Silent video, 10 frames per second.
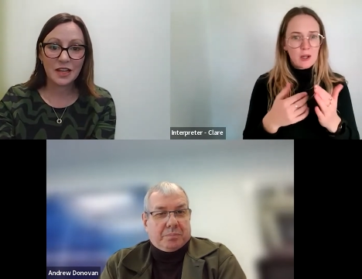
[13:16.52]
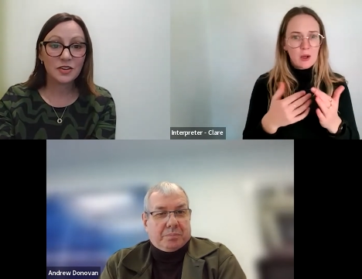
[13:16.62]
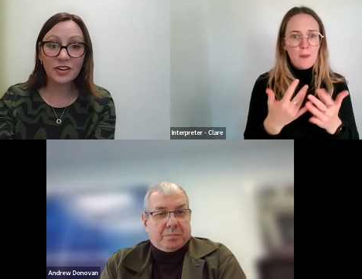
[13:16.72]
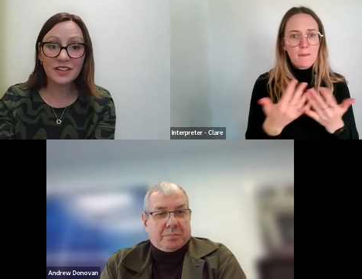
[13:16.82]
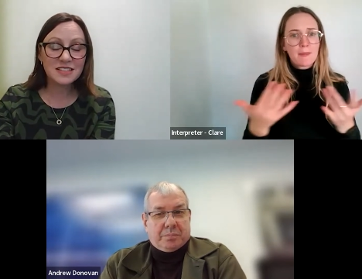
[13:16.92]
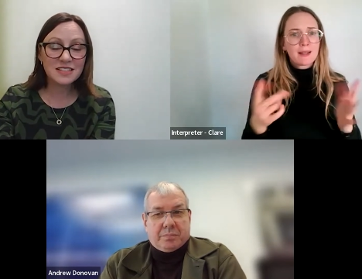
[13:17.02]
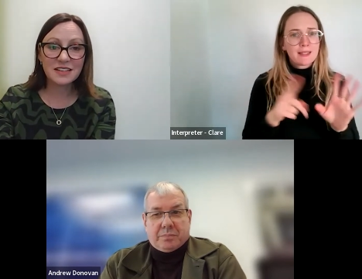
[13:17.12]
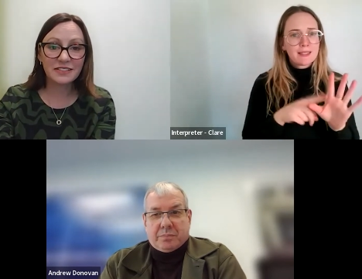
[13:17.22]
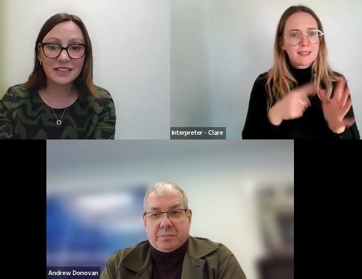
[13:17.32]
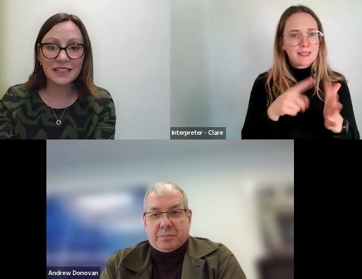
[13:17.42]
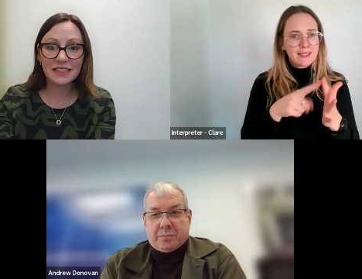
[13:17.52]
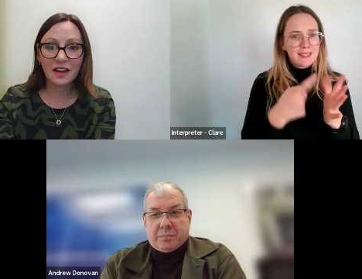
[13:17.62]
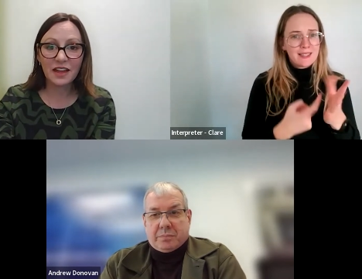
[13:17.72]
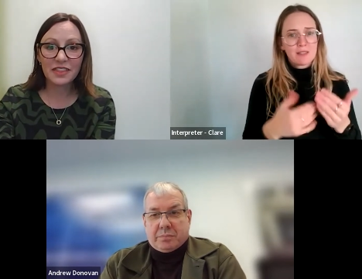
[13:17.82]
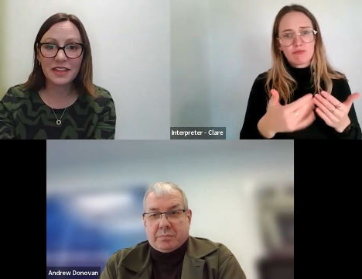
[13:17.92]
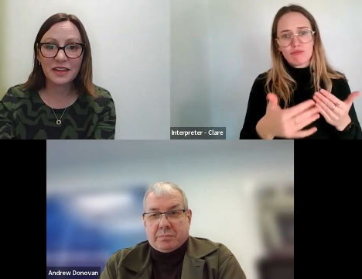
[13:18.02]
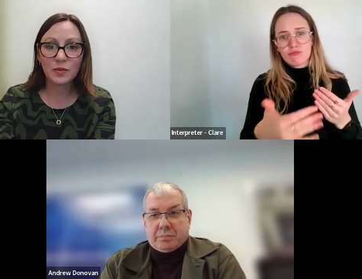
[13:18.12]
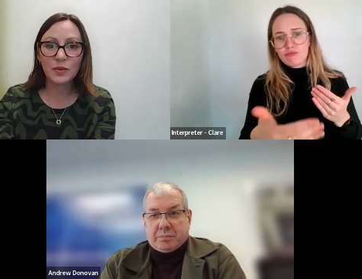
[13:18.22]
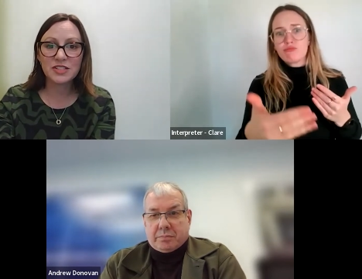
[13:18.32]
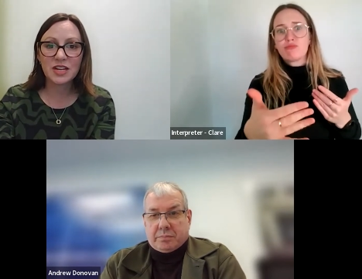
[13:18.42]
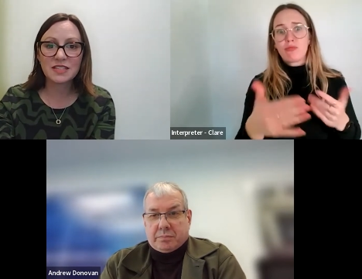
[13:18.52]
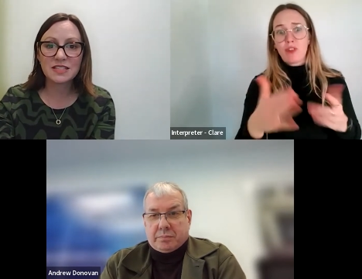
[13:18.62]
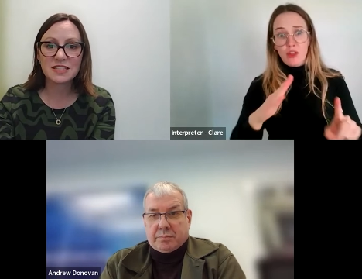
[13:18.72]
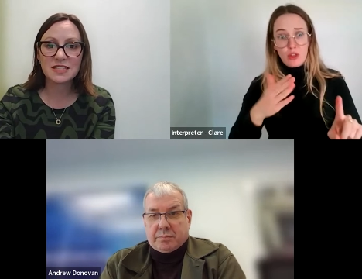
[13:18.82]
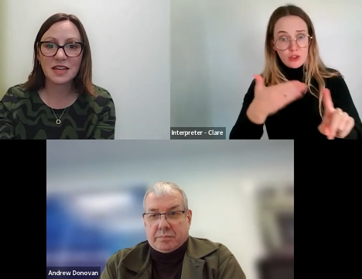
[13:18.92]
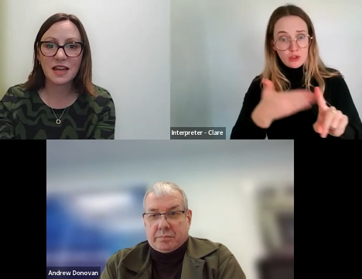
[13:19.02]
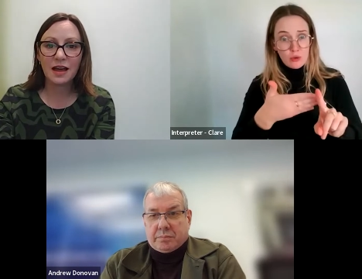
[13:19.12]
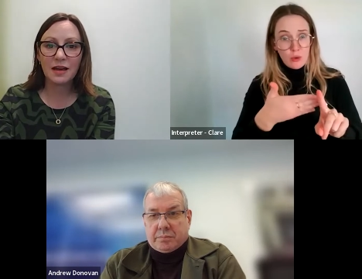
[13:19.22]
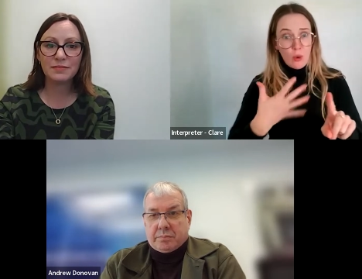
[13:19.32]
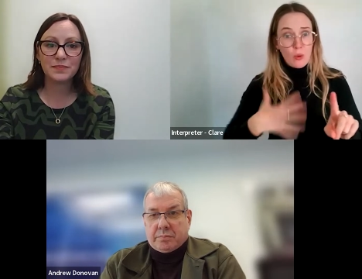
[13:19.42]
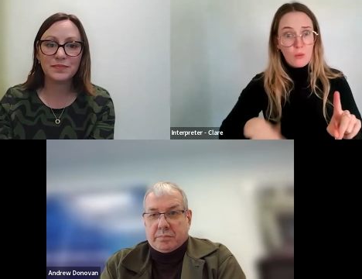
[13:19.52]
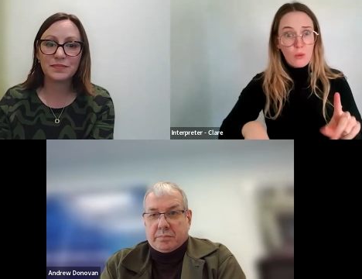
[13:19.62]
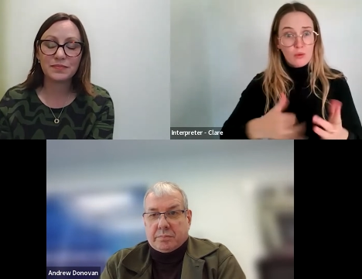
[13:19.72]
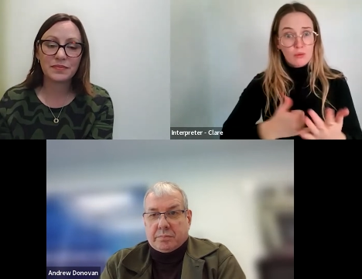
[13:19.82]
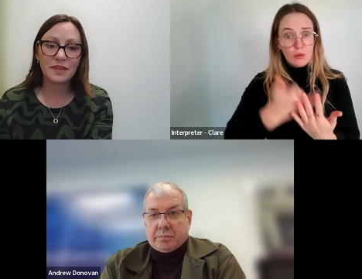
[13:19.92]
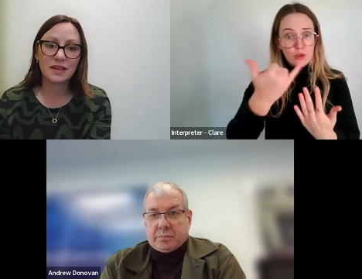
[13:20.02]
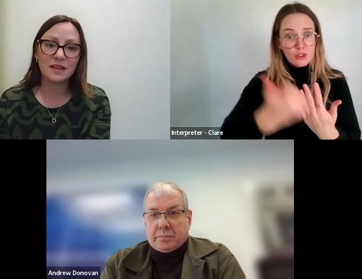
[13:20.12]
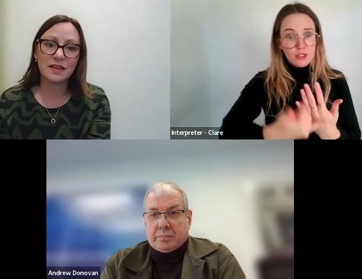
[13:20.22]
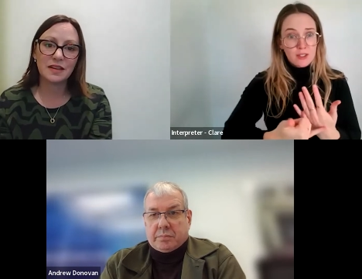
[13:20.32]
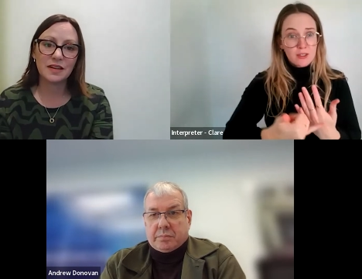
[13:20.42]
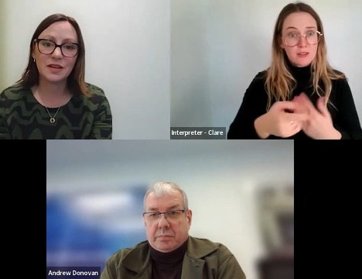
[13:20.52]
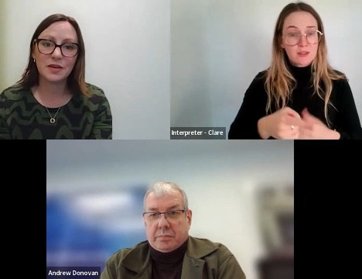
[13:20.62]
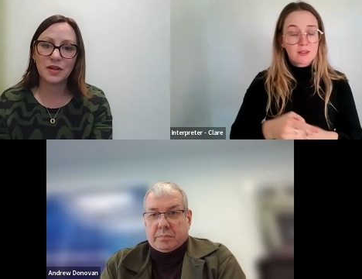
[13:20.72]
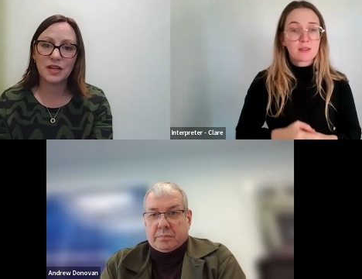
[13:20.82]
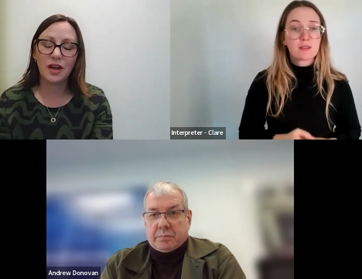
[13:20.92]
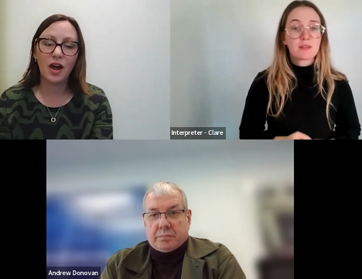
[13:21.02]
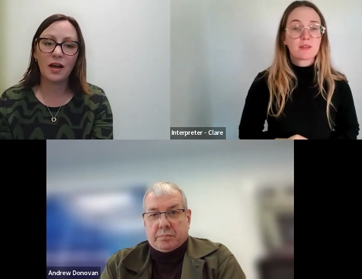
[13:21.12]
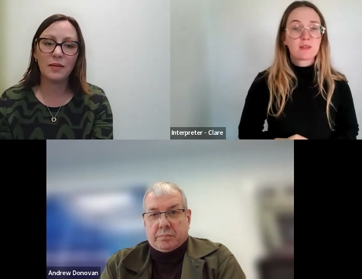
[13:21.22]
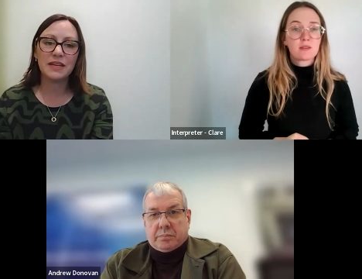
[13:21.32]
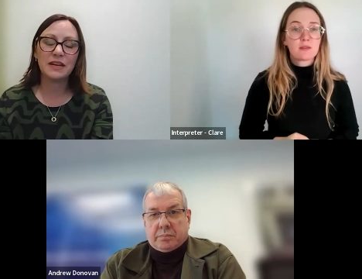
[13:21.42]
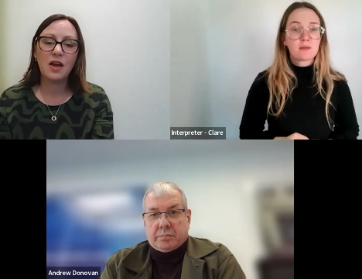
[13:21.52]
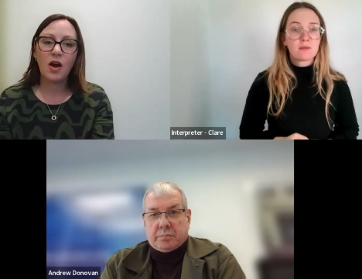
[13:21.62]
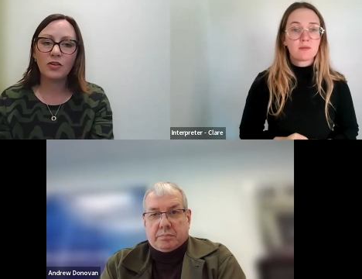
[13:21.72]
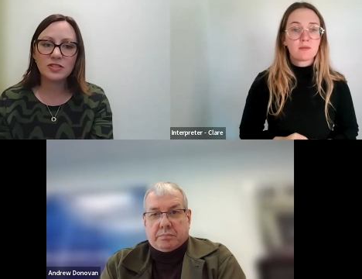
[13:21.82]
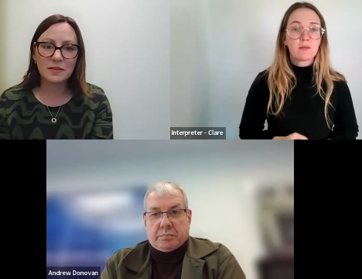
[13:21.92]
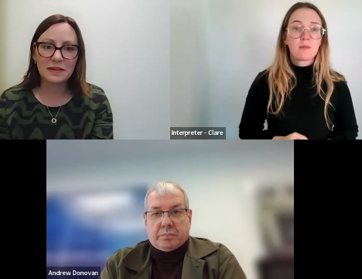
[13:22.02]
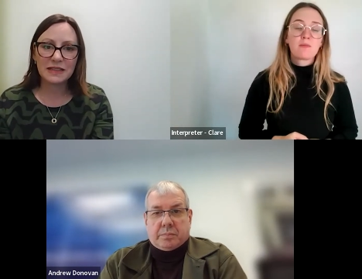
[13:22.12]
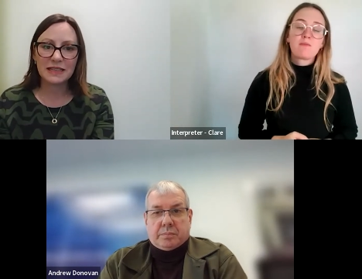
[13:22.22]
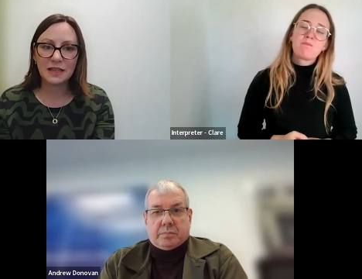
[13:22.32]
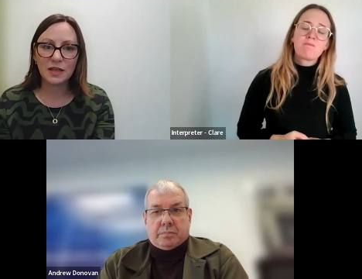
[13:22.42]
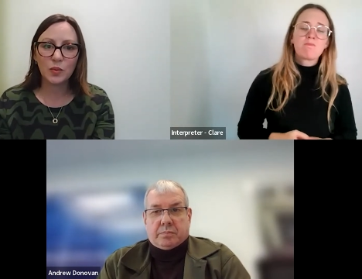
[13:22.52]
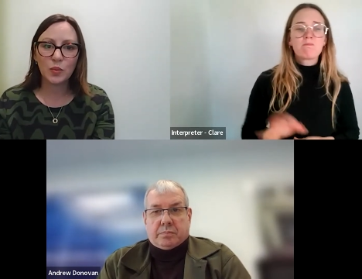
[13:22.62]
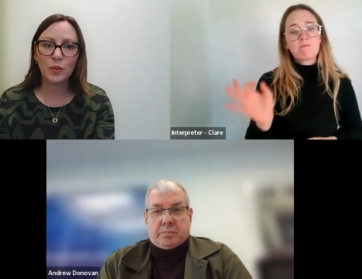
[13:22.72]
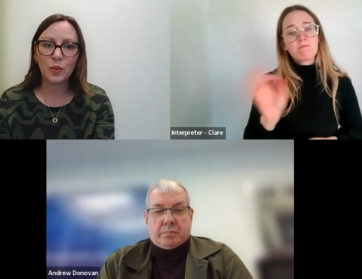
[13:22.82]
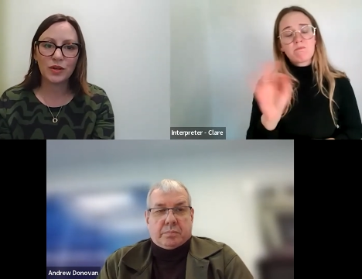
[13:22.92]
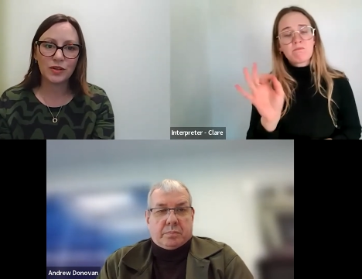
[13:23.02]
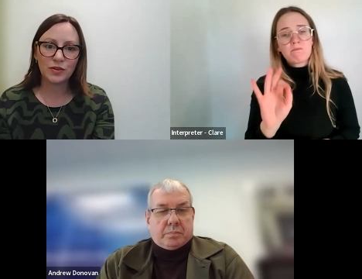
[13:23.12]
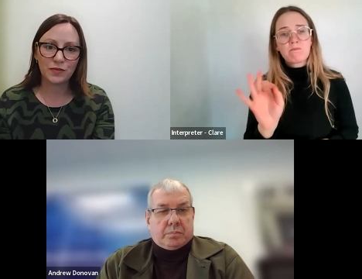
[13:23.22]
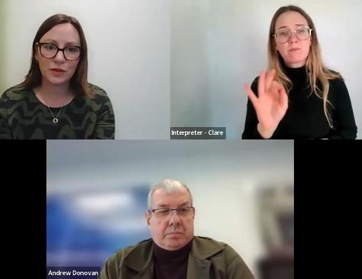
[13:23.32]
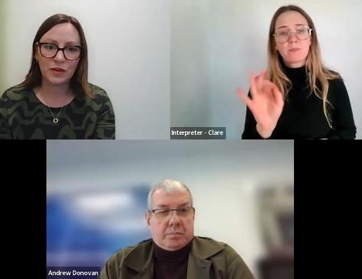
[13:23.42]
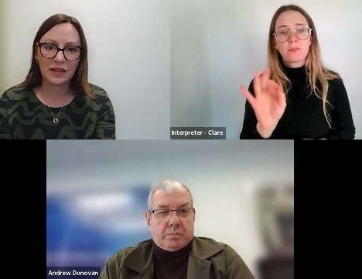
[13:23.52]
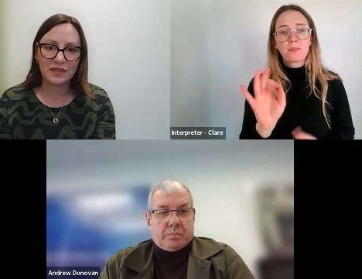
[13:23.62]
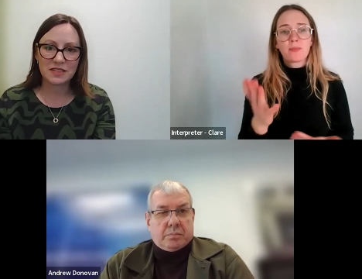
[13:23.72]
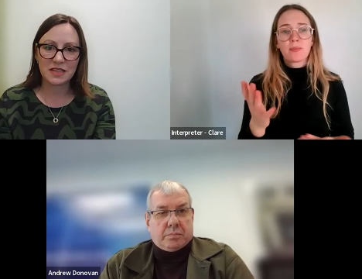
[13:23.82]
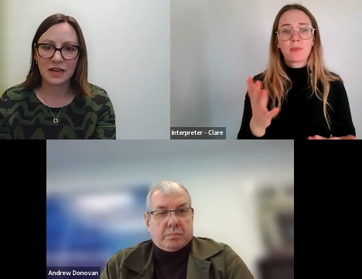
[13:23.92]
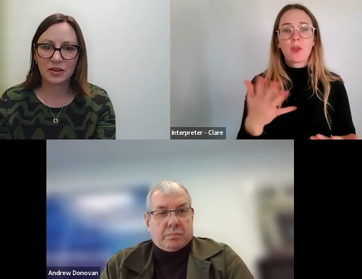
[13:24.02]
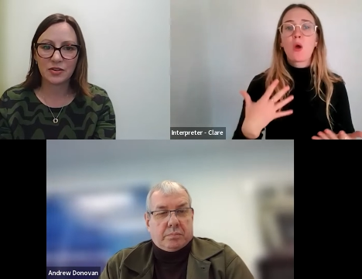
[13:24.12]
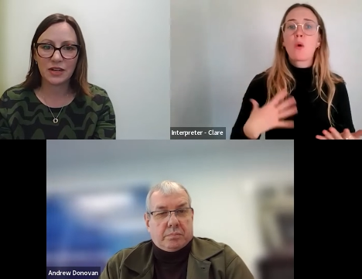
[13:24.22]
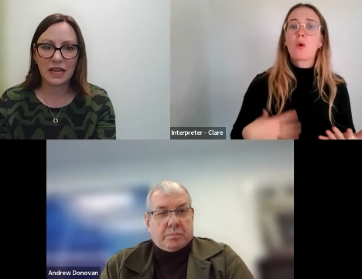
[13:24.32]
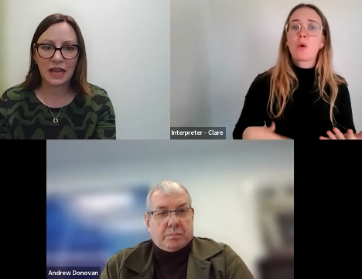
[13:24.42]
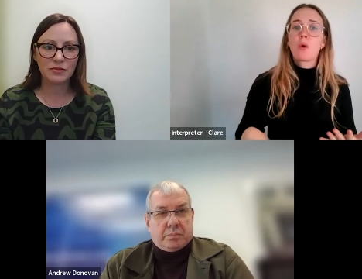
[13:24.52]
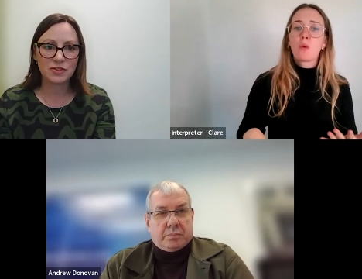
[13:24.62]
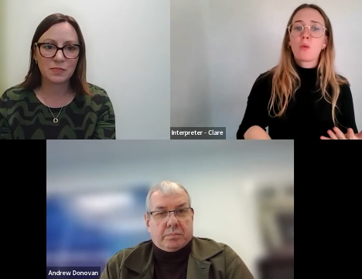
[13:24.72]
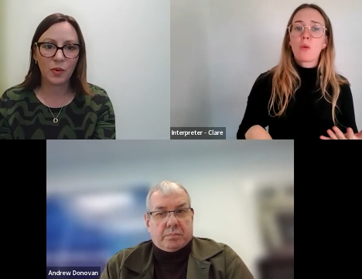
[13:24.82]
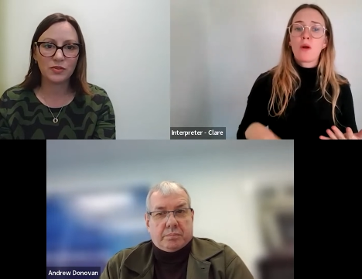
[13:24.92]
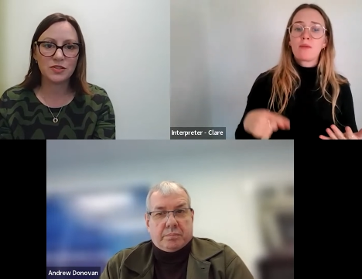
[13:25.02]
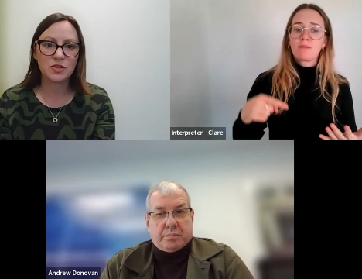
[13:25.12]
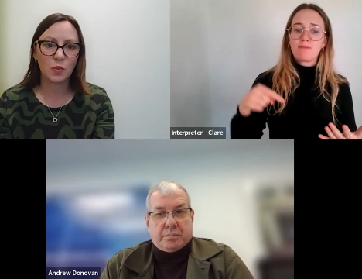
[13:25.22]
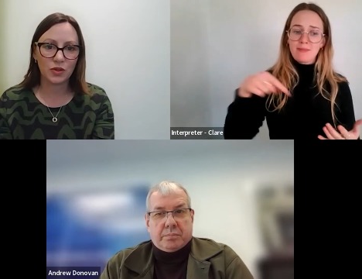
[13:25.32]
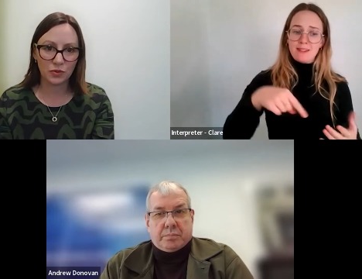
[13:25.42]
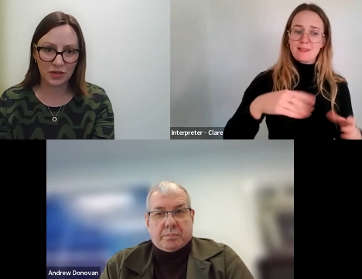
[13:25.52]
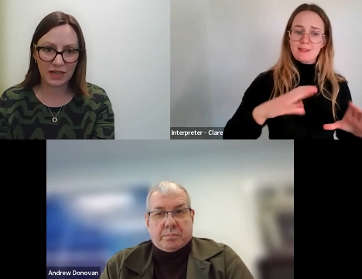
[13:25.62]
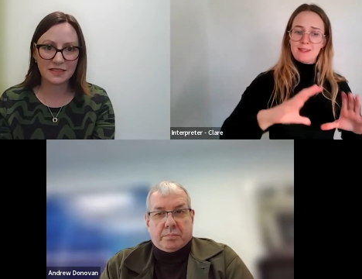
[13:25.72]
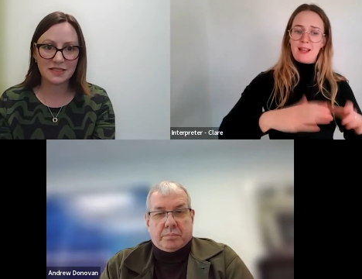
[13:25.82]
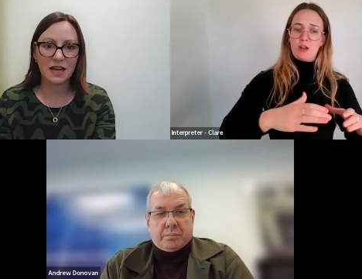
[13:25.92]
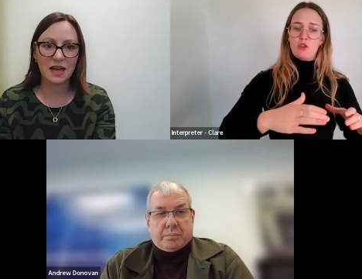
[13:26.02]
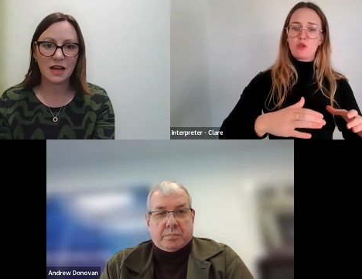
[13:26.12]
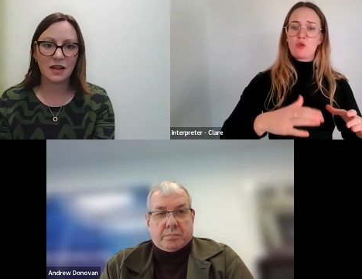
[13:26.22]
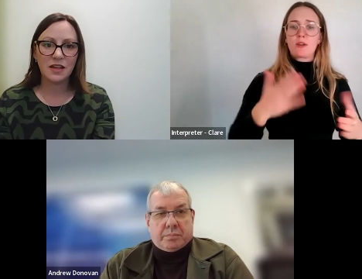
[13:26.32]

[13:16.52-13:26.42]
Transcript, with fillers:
Speaker 1: Not necessarily. I think we just um, I mean, ultimately, we want you to feel like this category can respond to what your needs are.